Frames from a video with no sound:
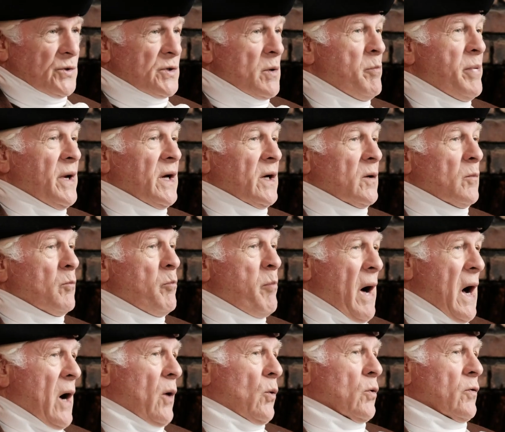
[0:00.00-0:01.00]
a big,
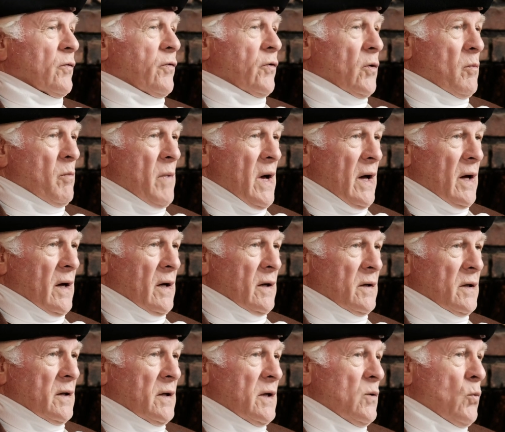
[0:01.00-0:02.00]
powerful man,
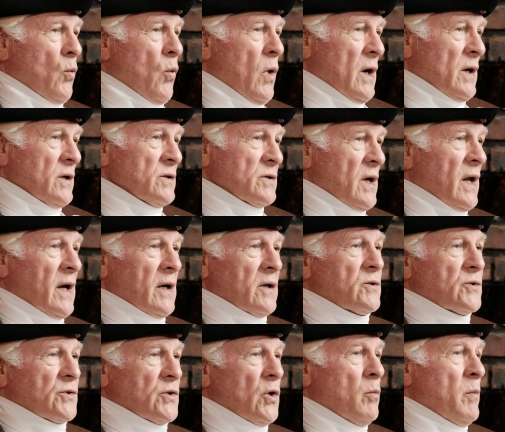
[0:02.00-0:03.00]
and he was, like
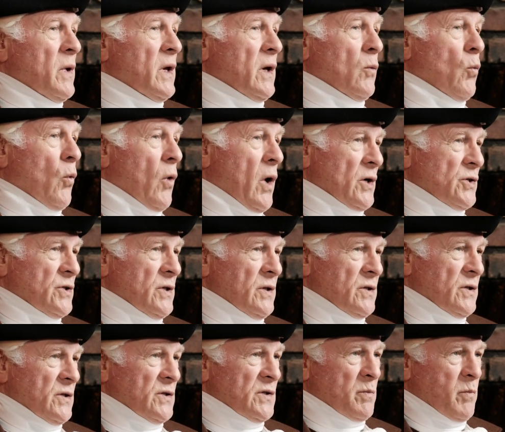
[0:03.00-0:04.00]
so many
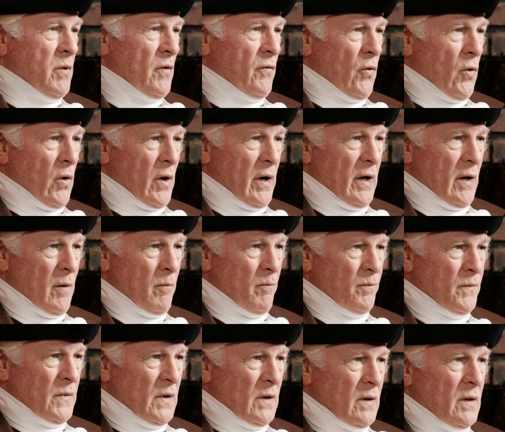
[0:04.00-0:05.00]
Washingtons before him,
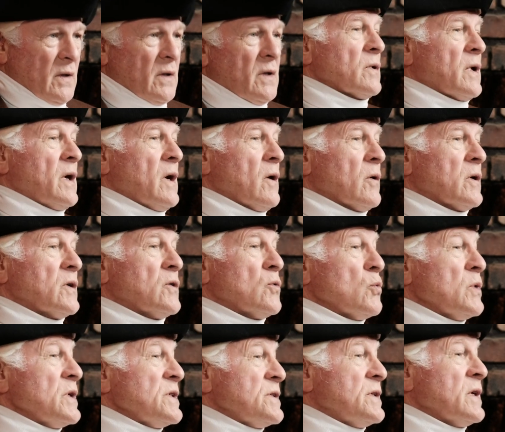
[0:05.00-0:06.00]

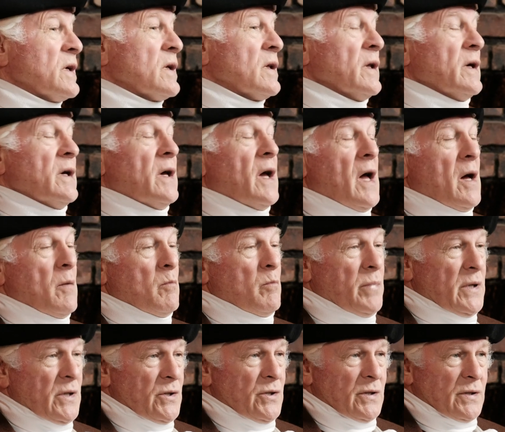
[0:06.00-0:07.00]
characteristically
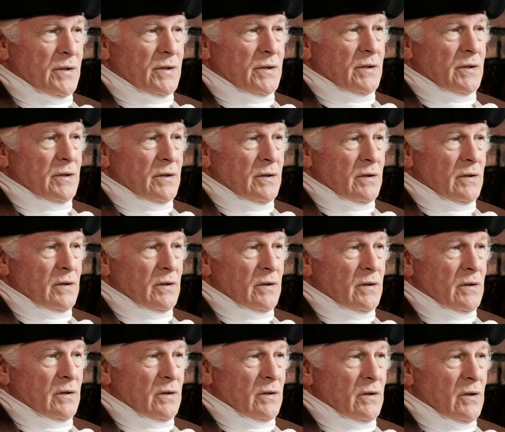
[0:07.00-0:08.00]
ambitious.
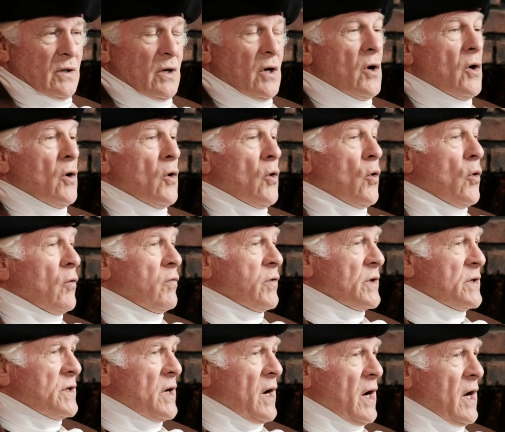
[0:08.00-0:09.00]
Over
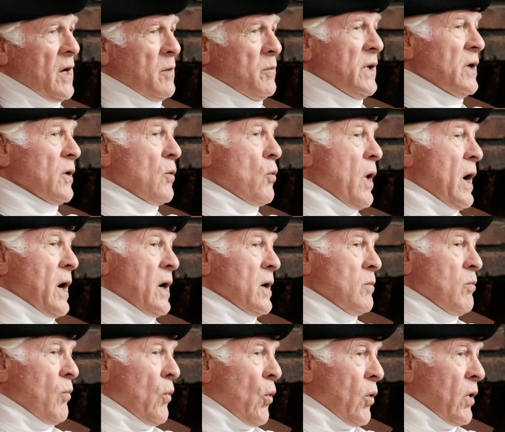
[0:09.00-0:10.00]
time, he acquired
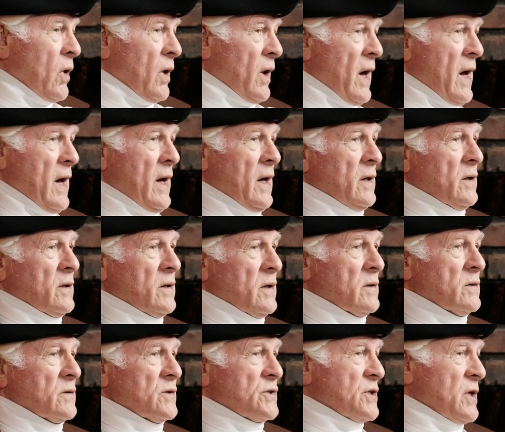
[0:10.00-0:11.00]
more land
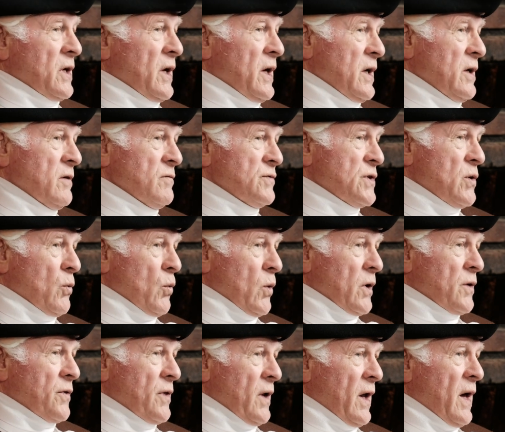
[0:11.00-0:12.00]
and slaves to
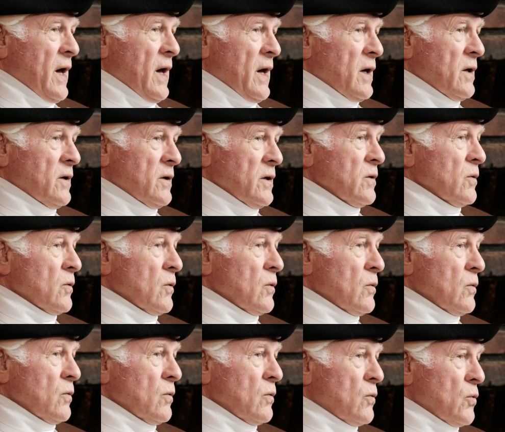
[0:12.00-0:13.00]
work the land
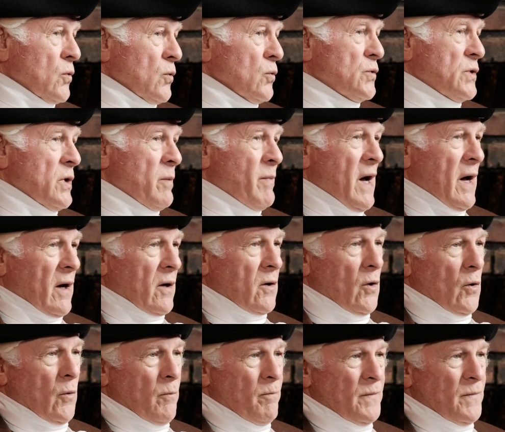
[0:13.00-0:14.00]
and grew tobacco.